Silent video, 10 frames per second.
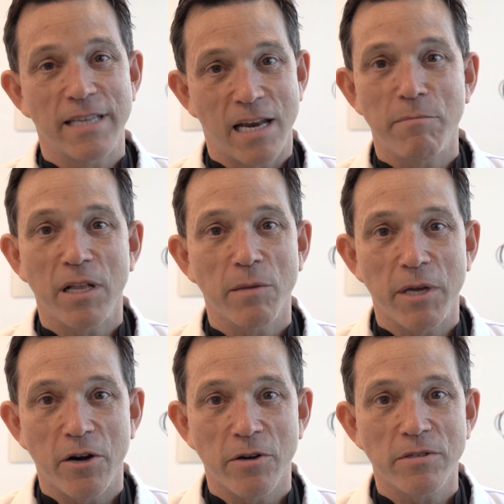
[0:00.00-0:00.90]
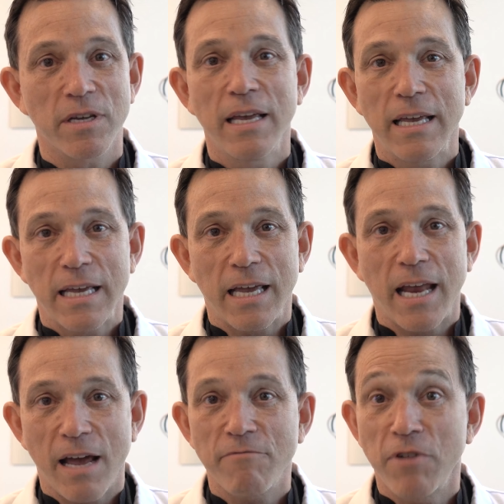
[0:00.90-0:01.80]
10 millimeters and
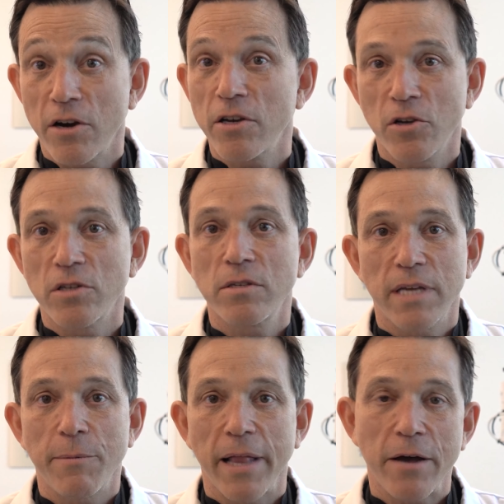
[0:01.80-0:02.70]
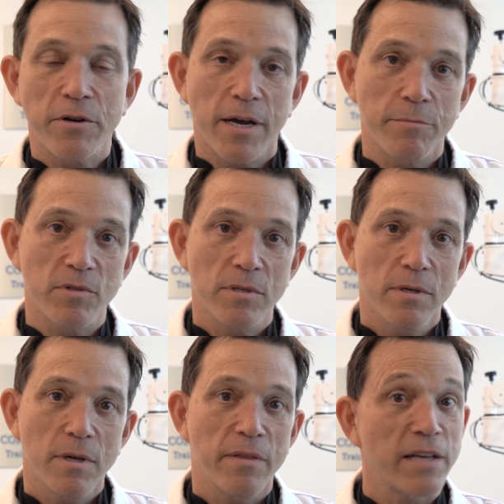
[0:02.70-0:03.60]
have very good stable outcomes.
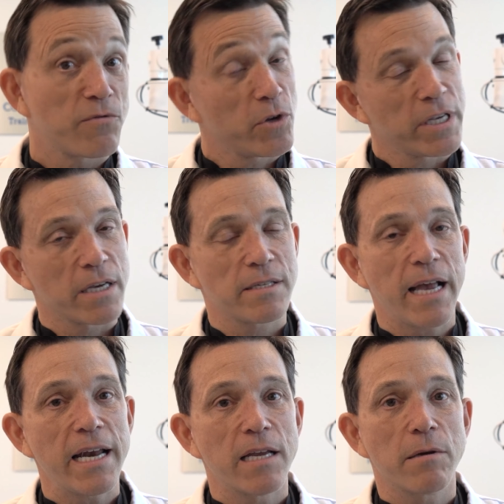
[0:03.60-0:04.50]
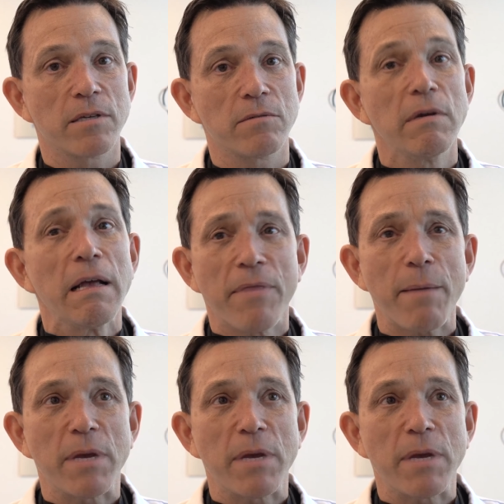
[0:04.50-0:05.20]
And that's really exciting because that